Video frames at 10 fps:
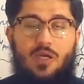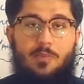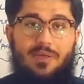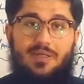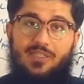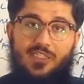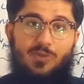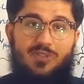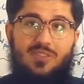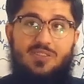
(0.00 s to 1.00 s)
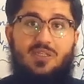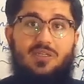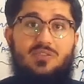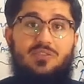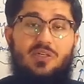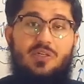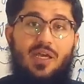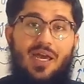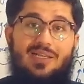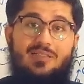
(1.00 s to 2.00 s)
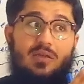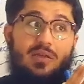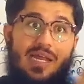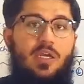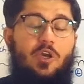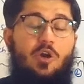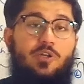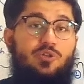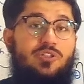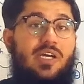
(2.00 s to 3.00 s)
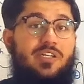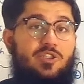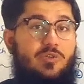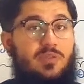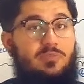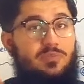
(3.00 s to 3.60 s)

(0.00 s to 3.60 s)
but this person is considered as dead, according to the scientists of some